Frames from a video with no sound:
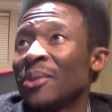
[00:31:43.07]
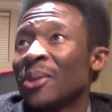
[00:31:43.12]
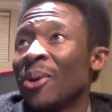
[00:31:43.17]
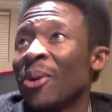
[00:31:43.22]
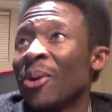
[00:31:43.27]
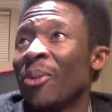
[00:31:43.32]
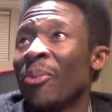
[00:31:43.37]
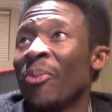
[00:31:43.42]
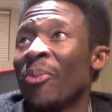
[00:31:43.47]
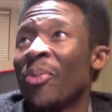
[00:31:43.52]
So
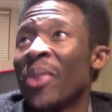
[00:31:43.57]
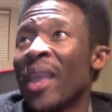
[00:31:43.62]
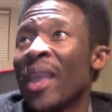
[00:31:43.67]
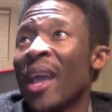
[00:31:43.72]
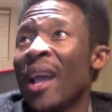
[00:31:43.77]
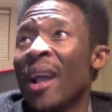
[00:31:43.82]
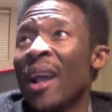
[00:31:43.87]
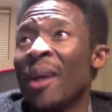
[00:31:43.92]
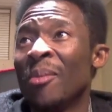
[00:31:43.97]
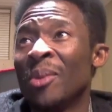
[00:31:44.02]

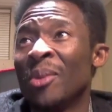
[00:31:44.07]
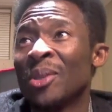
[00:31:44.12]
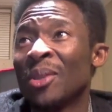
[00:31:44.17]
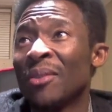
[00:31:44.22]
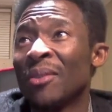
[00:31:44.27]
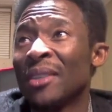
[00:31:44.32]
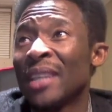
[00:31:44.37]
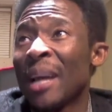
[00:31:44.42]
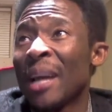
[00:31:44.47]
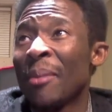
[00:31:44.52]
most of
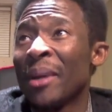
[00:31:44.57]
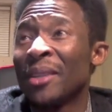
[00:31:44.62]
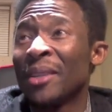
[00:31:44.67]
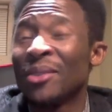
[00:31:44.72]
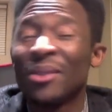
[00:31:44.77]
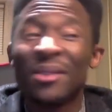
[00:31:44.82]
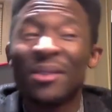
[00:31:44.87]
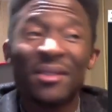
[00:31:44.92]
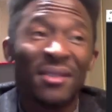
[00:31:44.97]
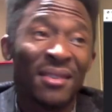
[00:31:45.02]
the time I
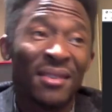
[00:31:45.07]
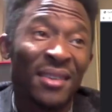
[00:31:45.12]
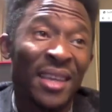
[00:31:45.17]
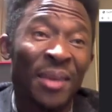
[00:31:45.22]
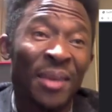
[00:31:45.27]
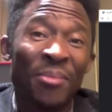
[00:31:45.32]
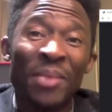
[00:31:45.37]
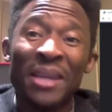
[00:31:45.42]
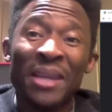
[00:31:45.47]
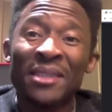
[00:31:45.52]
just
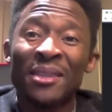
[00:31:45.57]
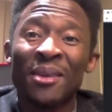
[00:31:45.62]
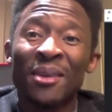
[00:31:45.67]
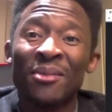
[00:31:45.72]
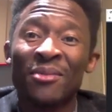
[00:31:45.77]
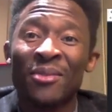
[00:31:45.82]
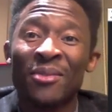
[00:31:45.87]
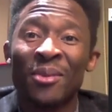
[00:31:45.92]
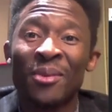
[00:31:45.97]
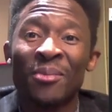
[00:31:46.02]
keep
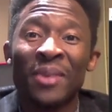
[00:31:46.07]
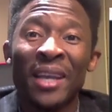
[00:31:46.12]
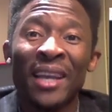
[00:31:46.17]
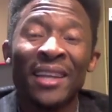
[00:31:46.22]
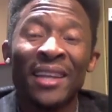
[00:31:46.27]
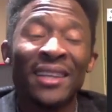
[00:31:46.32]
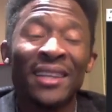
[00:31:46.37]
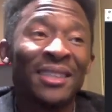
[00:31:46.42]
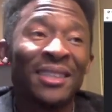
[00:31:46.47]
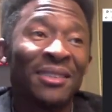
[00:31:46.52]
myself from
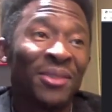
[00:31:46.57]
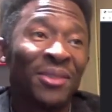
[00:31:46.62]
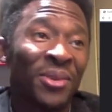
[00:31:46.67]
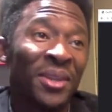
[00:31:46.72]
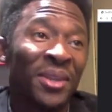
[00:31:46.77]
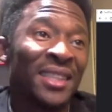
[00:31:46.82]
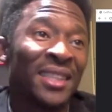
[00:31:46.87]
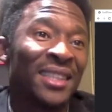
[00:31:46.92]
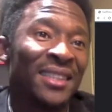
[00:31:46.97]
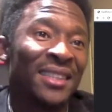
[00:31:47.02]
getting
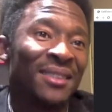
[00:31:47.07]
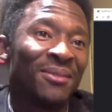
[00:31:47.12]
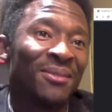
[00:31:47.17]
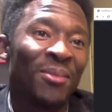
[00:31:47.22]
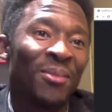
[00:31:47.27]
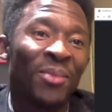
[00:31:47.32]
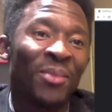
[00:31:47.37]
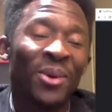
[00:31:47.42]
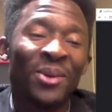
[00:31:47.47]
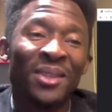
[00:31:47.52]
crazy
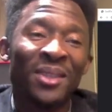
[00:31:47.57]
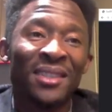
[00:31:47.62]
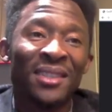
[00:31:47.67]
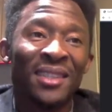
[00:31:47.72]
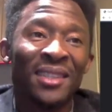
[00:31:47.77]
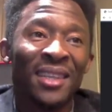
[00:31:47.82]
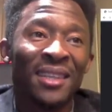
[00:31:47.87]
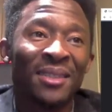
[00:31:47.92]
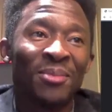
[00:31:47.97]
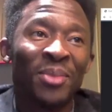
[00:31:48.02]
from all these
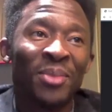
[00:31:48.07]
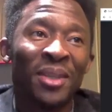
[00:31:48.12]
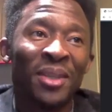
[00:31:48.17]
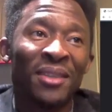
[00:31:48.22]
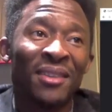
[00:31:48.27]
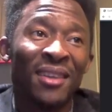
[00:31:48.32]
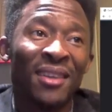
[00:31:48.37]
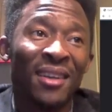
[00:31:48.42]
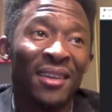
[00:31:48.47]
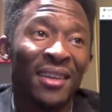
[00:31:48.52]
things, but
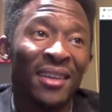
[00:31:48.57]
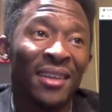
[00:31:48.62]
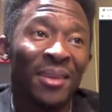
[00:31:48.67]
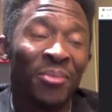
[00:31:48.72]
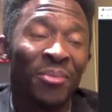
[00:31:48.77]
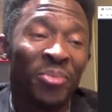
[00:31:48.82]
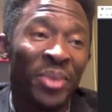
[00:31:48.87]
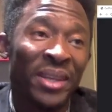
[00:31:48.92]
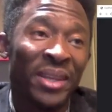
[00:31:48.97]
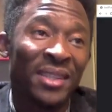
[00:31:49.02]
learning the
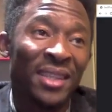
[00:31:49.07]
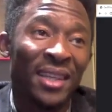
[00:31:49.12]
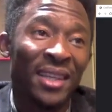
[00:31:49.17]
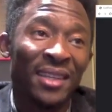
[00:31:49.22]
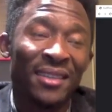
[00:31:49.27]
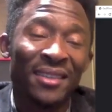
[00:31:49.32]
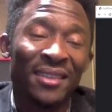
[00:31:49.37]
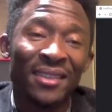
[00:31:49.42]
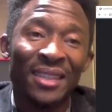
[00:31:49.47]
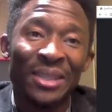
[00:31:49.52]
basic
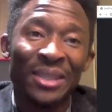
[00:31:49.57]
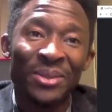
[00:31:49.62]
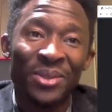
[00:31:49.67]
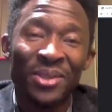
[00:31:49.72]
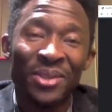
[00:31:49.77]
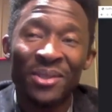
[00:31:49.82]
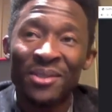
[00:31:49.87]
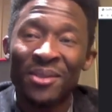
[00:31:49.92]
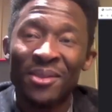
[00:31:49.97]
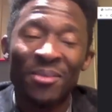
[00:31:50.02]
and do
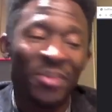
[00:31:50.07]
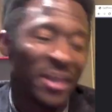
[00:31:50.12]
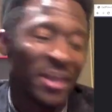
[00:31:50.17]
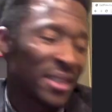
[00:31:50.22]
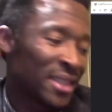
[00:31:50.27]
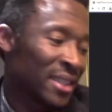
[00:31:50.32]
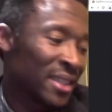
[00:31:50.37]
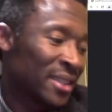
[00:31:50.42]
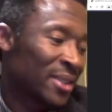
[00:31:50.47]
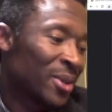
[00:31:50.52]
just the basic.